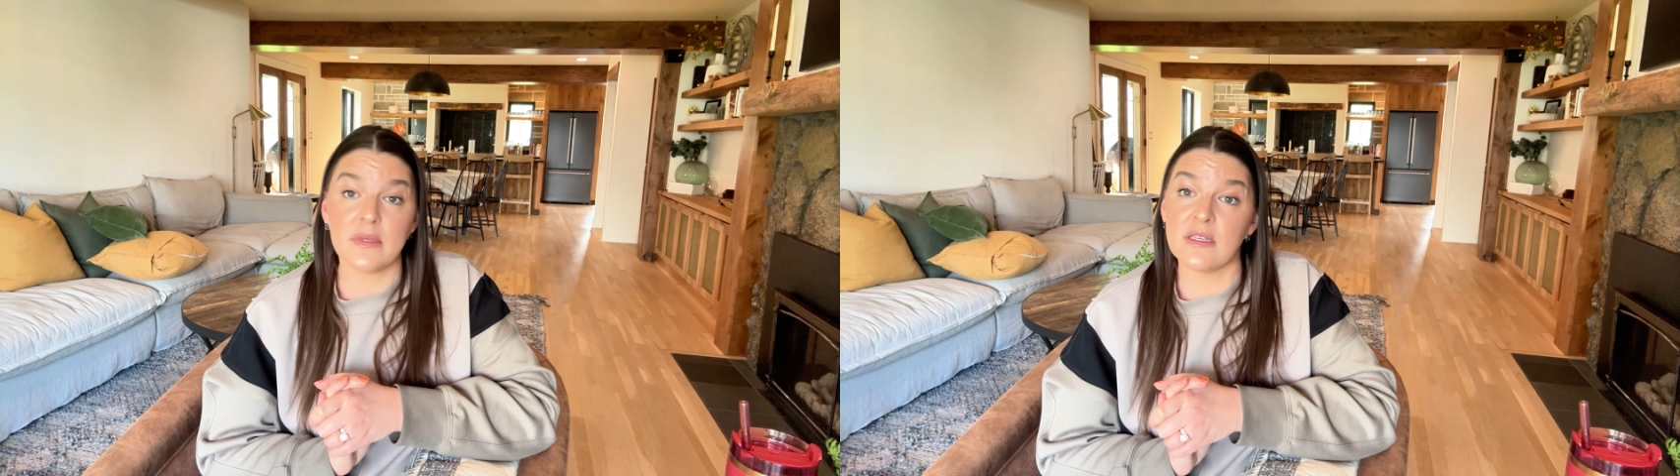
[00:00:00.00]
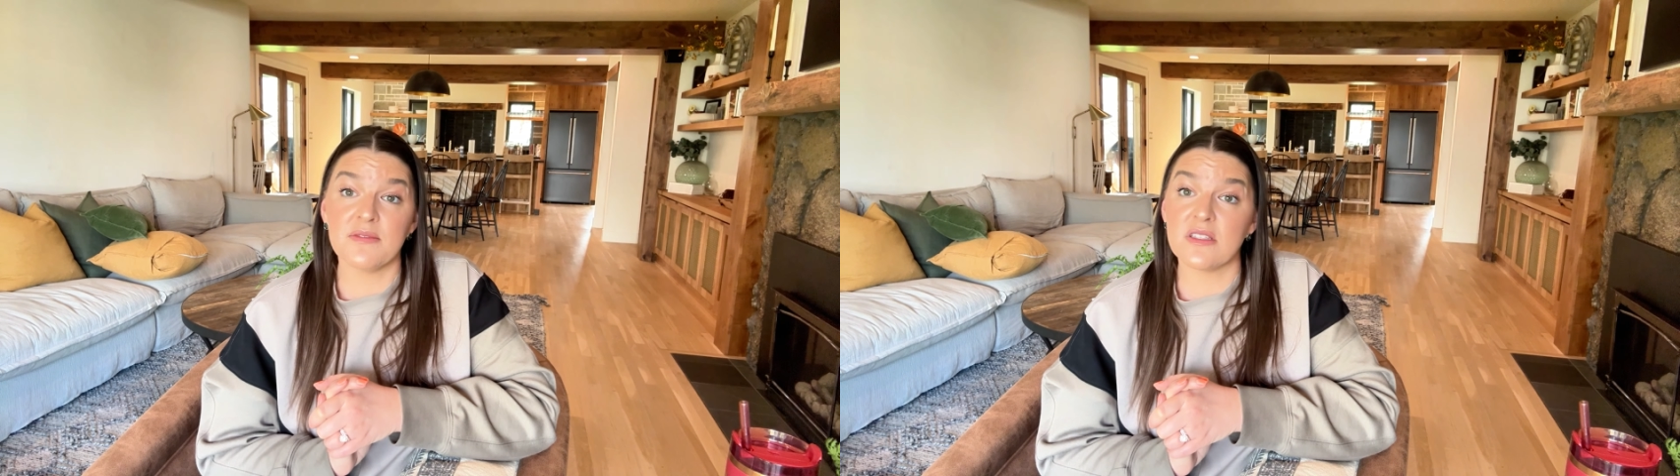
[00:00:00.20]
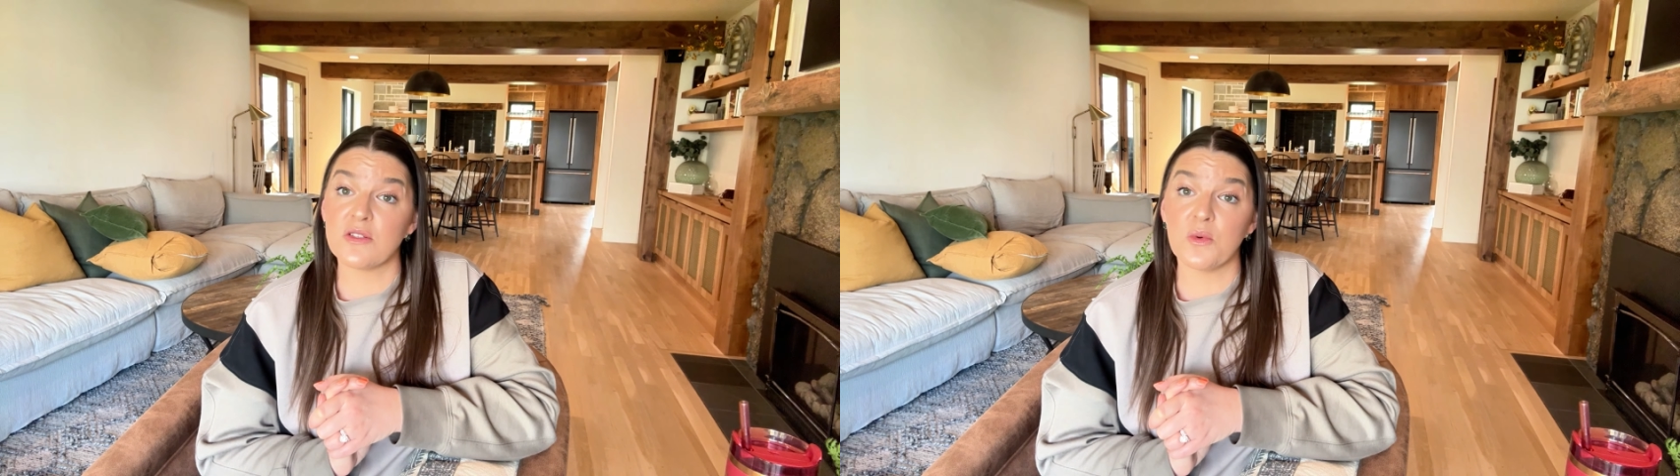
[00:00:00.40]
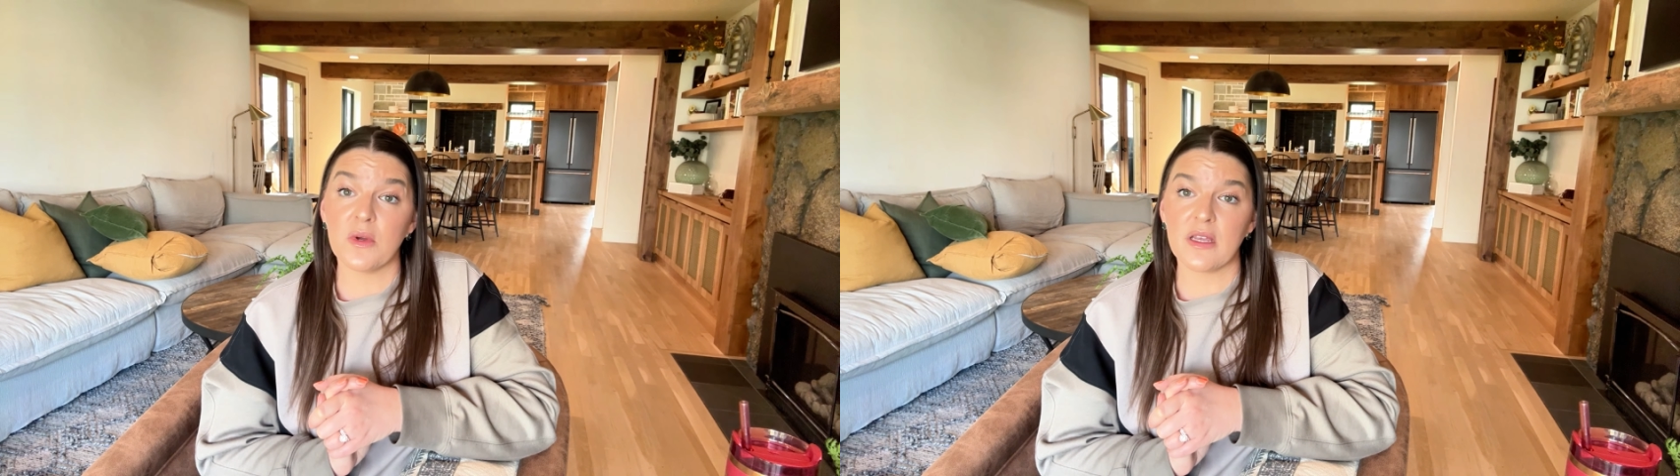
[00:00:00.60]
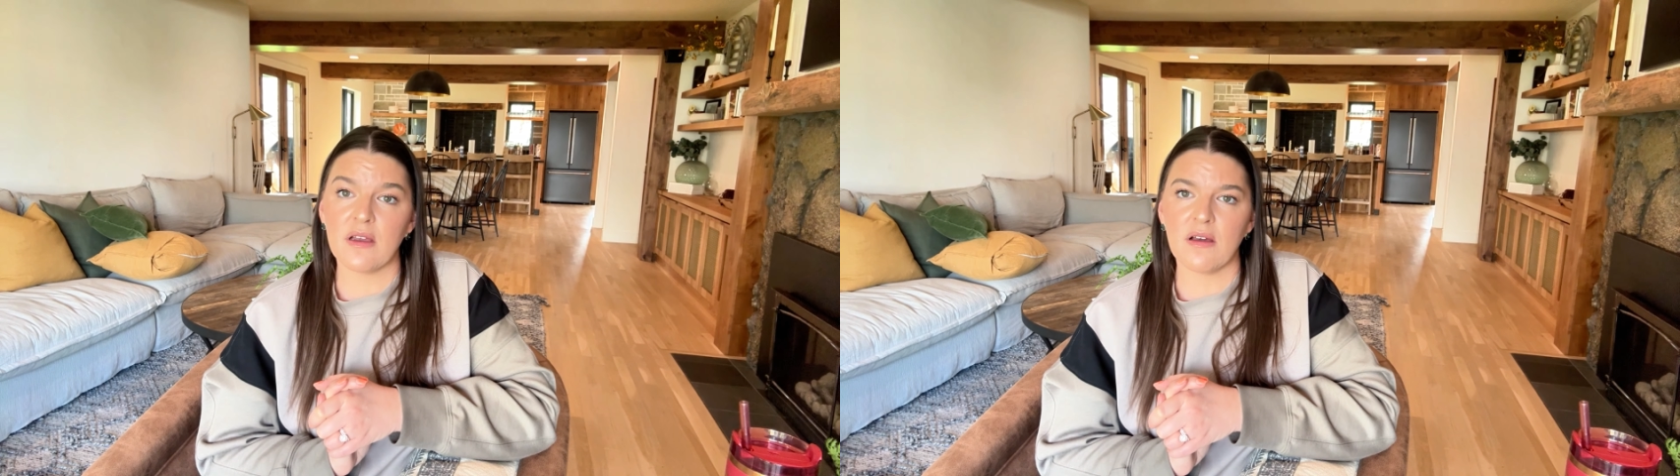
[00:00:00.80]
even still
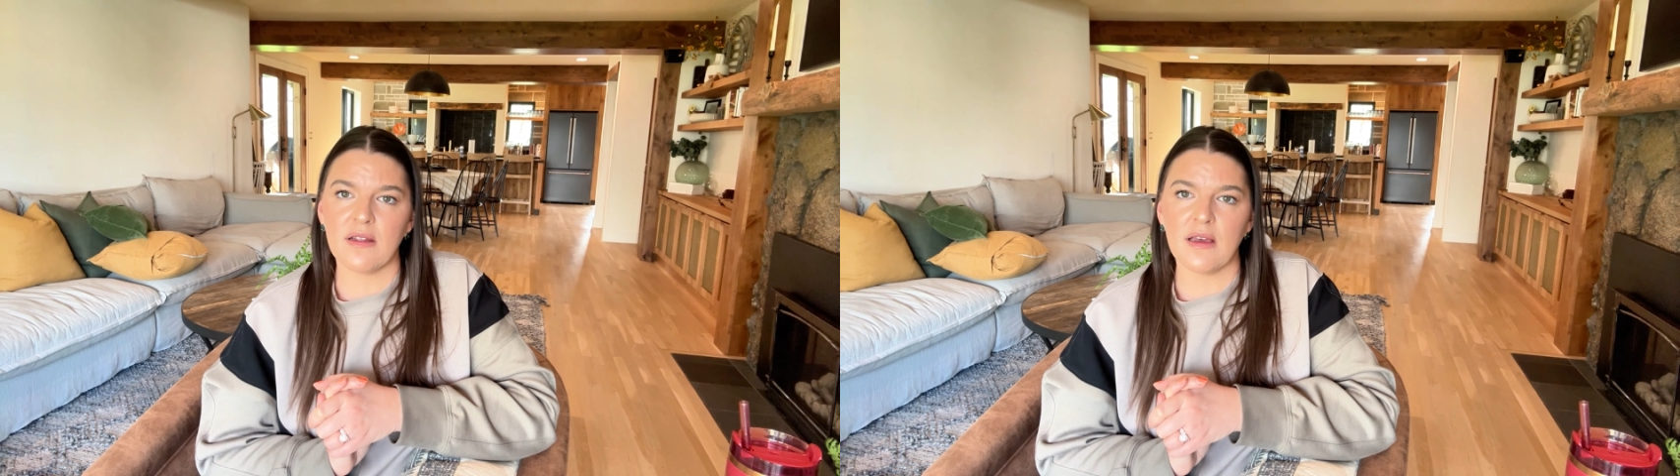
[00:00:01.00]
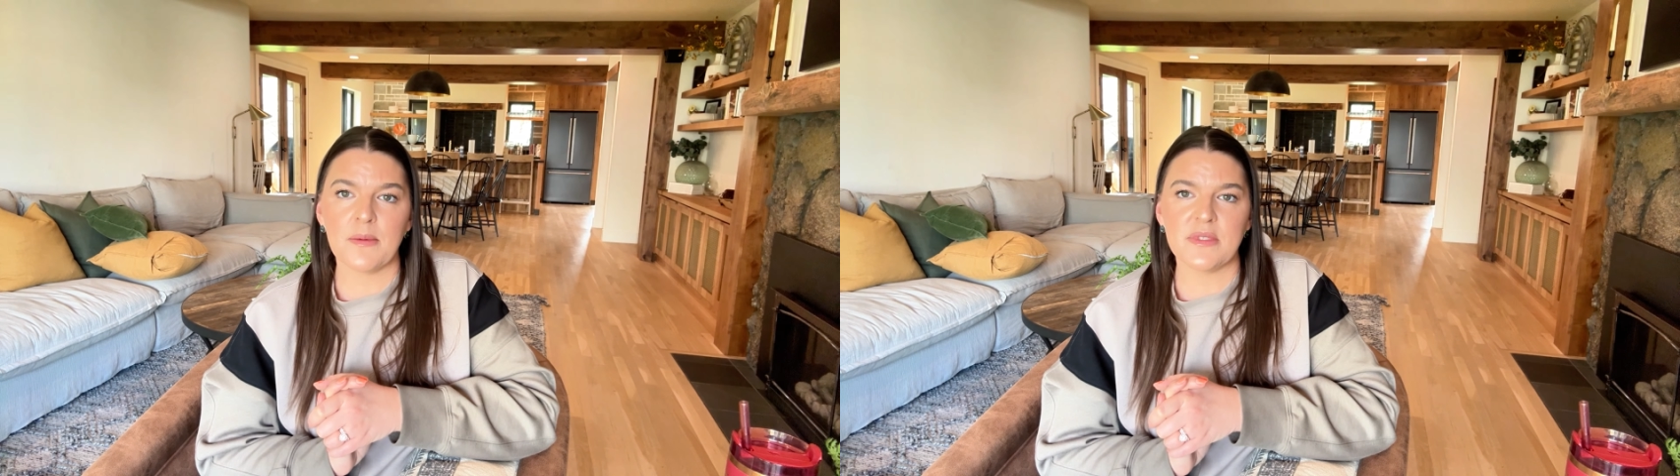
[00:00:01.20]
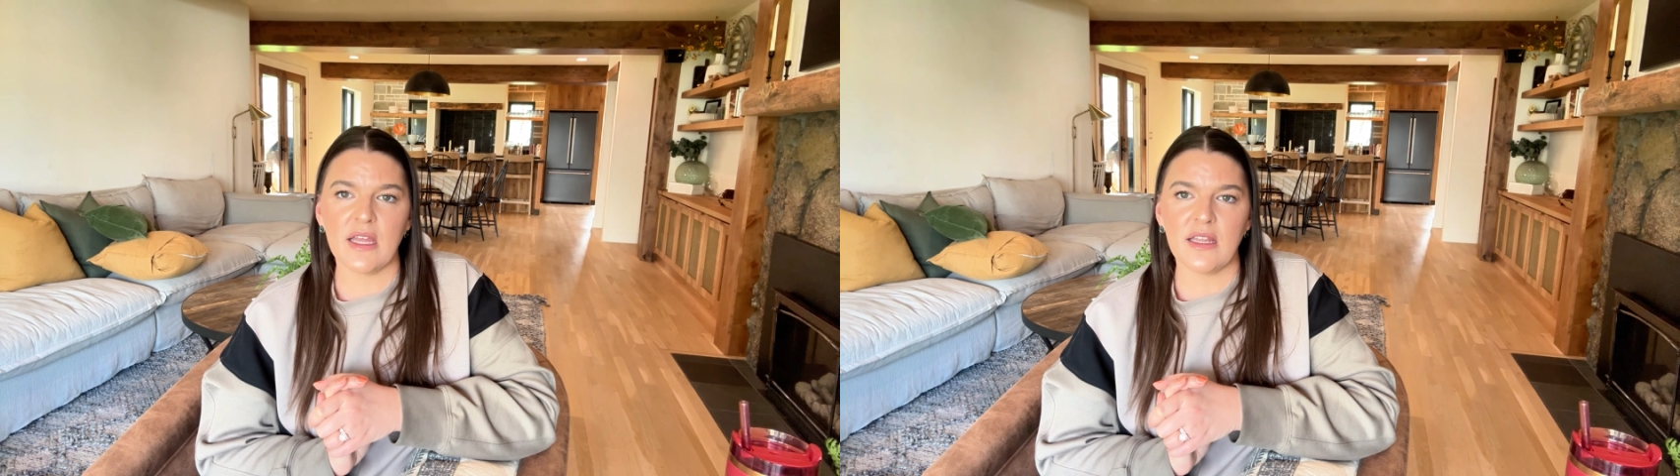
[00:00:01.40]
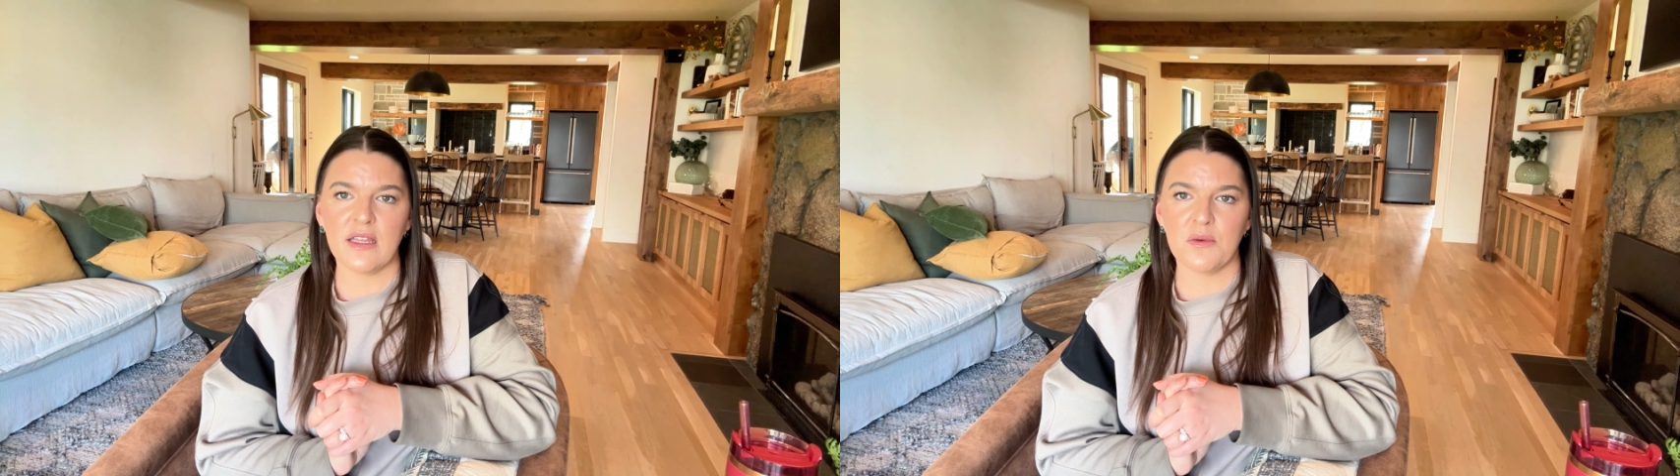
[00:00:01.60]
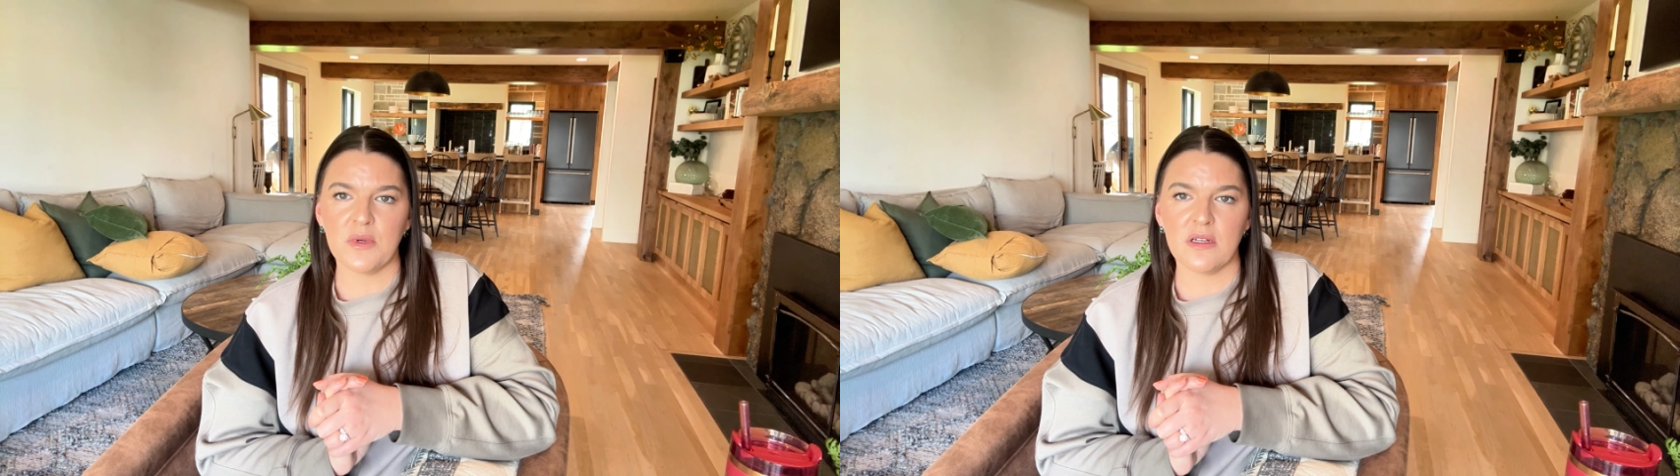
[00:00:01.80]
working on updating.